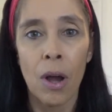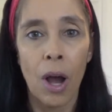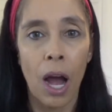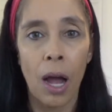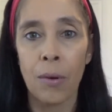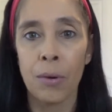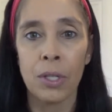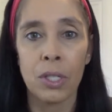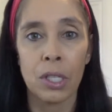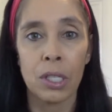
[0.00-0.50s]

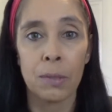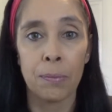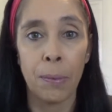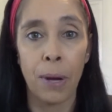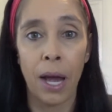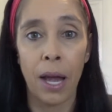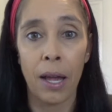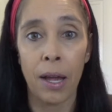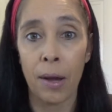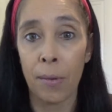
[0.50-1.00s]
I would just
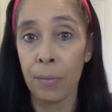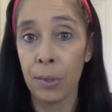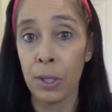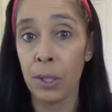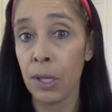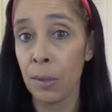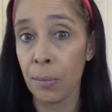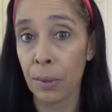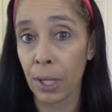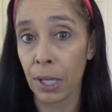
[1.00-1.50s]
buy a
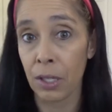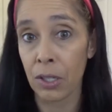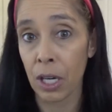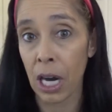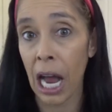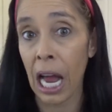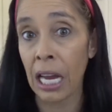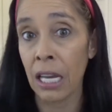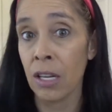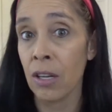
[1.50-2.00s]
beauty blender.
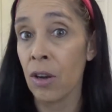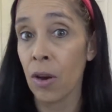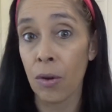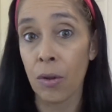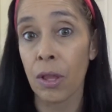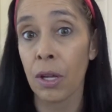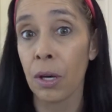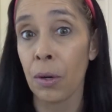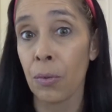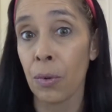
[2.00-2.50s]
I know
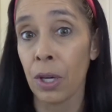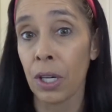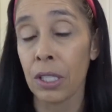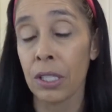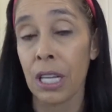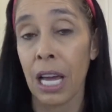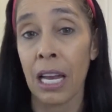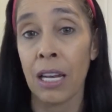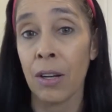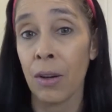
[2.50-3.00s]
that it
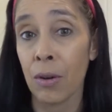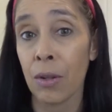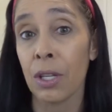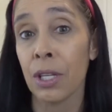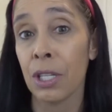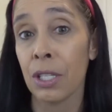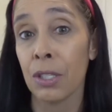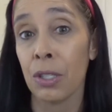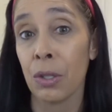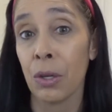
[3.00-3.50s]
works. I know that
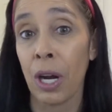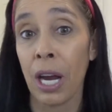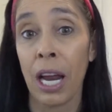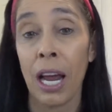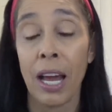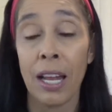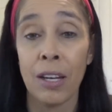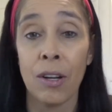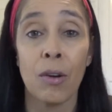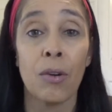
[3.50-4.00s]
it's great.
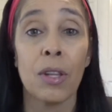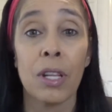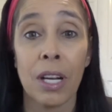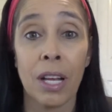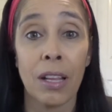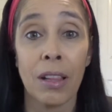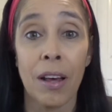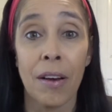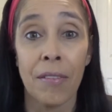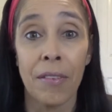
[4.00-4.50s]
I know that
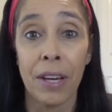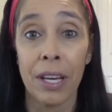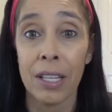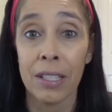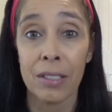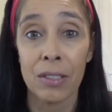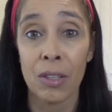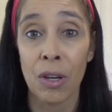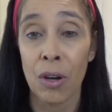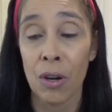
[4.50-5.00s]
I love
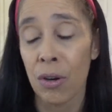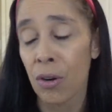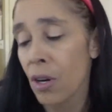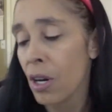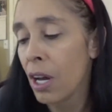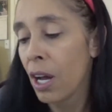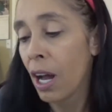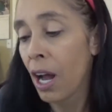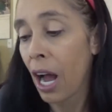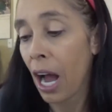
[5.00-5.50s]
it. So
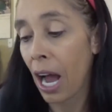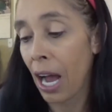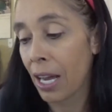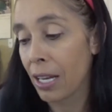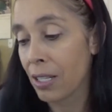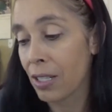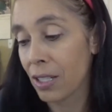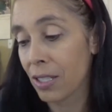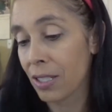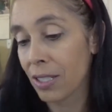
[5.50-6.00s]
I
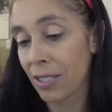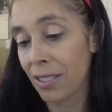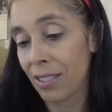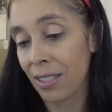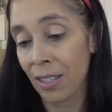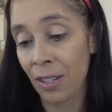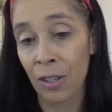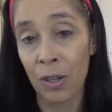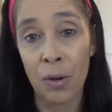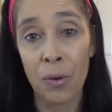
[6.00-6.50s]
just,
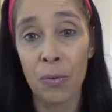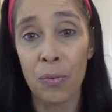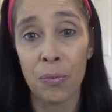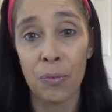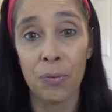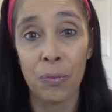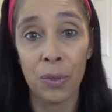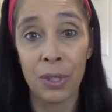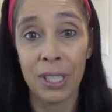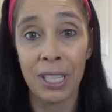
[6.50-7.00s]
you know,
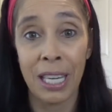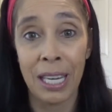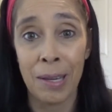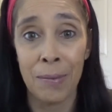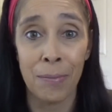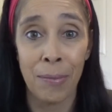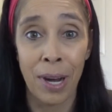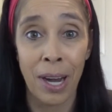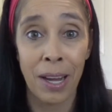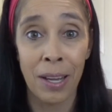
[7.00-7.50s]
would
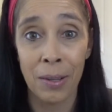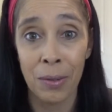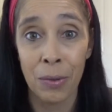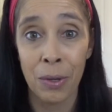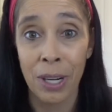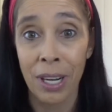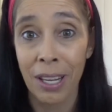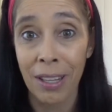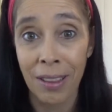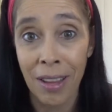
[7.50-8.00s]
keep buying
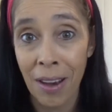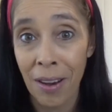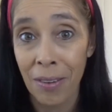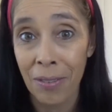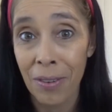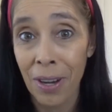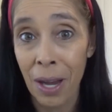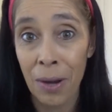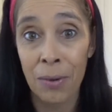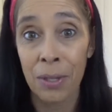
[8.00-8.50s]
what I
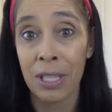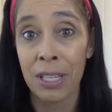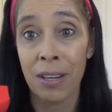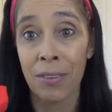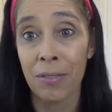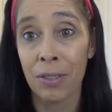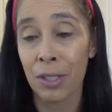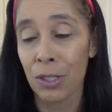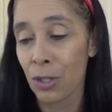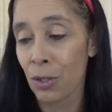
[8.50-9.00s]
love. I would
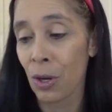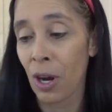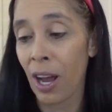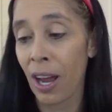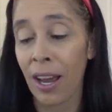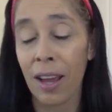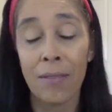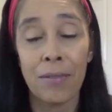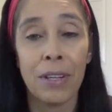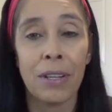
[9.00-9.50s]
never
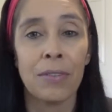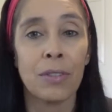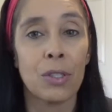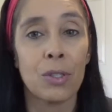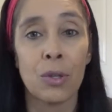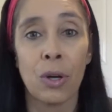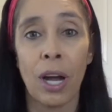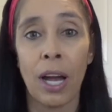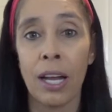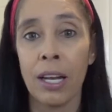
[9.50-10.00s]
try. I've never
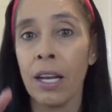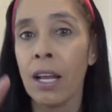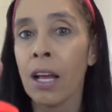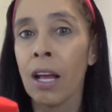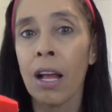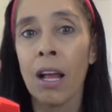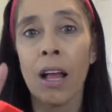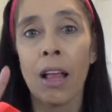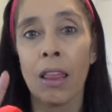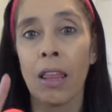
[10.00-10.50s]
tried
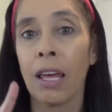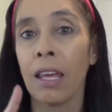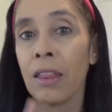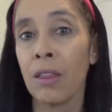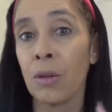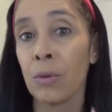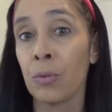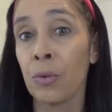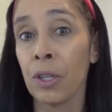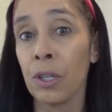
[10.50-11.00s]
like
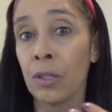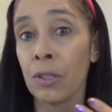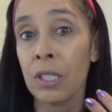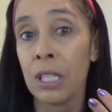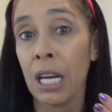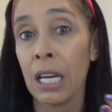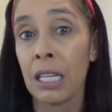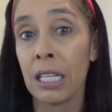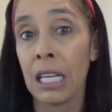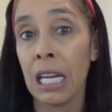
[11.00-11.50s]
the Real
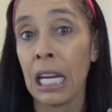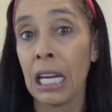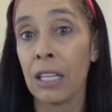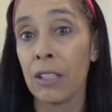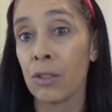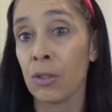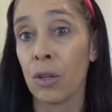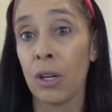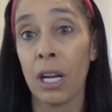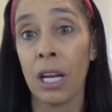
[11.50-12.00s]

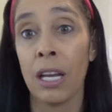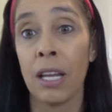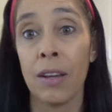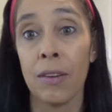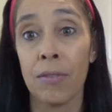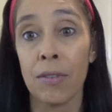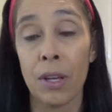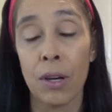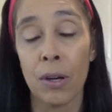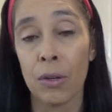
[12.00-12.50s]
Techniques or any
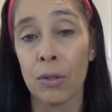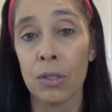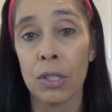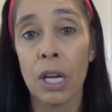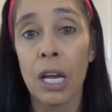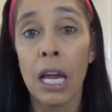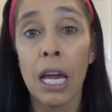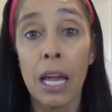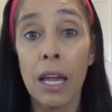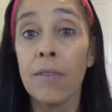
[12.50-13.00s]
of those,
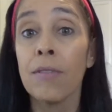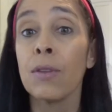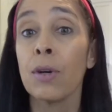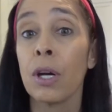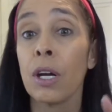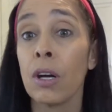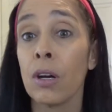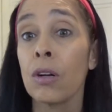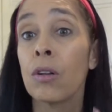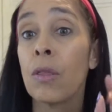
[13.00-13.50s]
even though
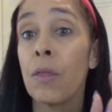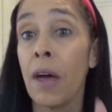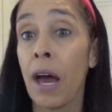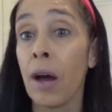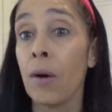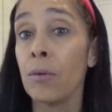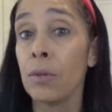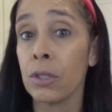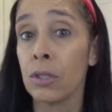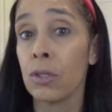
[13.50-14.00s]
I heard
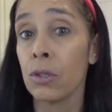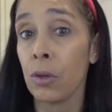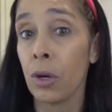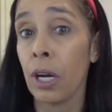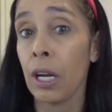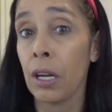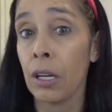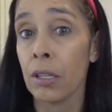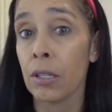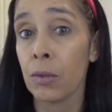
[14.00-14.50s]
that one's
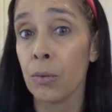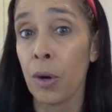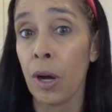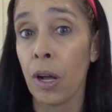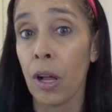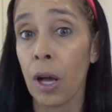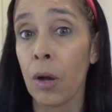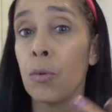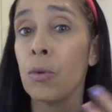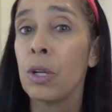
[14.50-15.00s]
great as well.
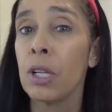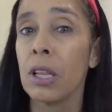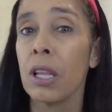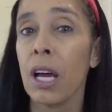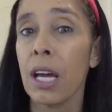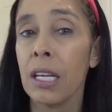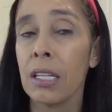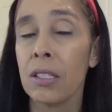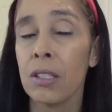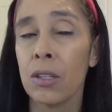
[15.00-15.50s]
I would
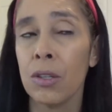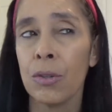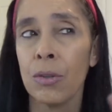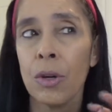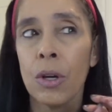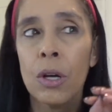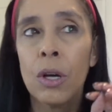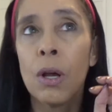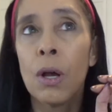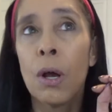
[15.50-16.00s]
like to
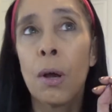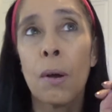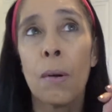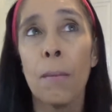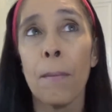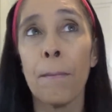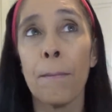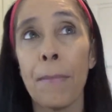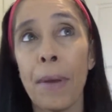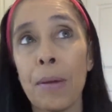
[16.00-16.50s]

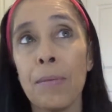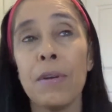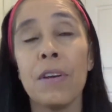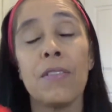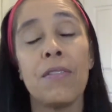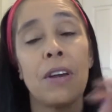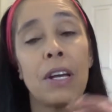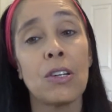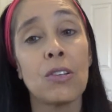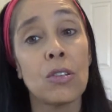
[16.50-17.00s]
maybe
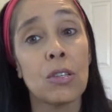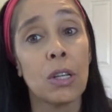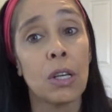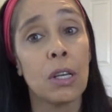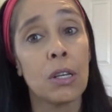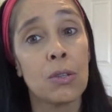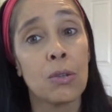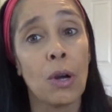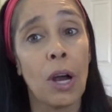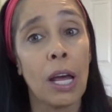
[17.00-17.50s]

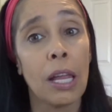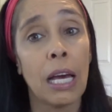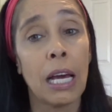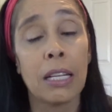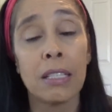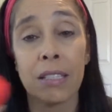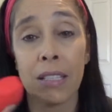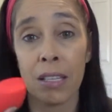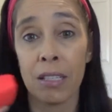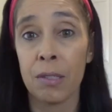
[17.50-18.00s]
eventually try
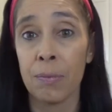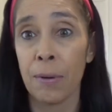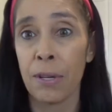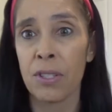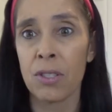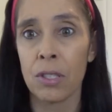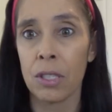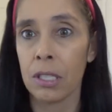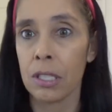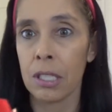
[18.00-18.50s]
that,
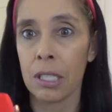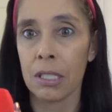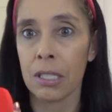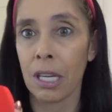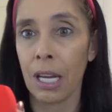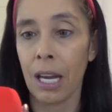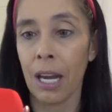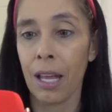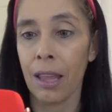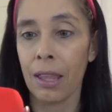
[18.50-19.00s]
especially since
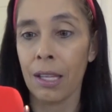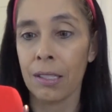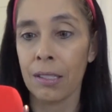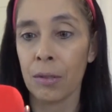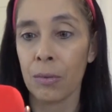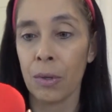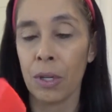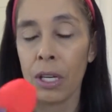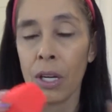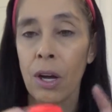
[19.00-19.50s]
I got
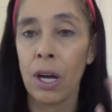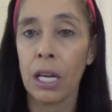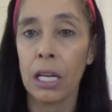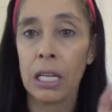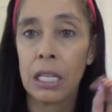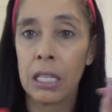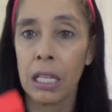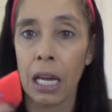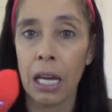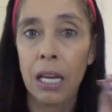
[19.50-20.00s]
this one. Now I
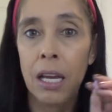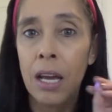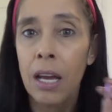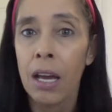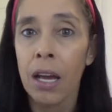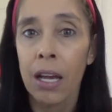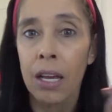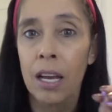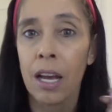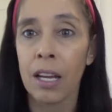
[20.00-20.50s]
can like
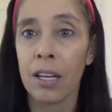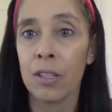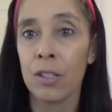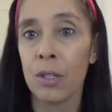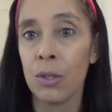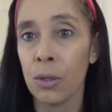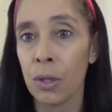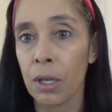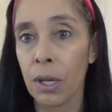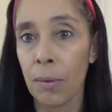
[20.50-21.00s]
kind of
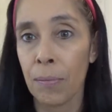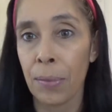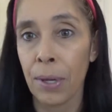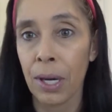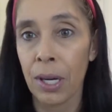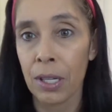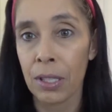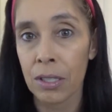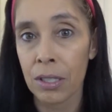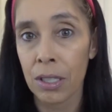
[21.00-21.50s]
do a
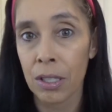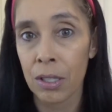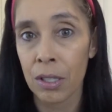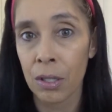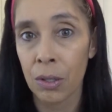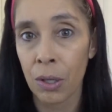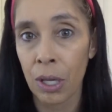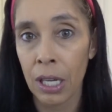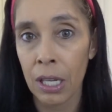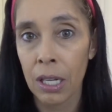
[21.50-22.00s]
comparison
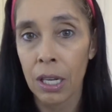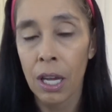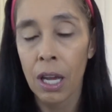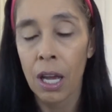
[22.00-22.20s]
to it.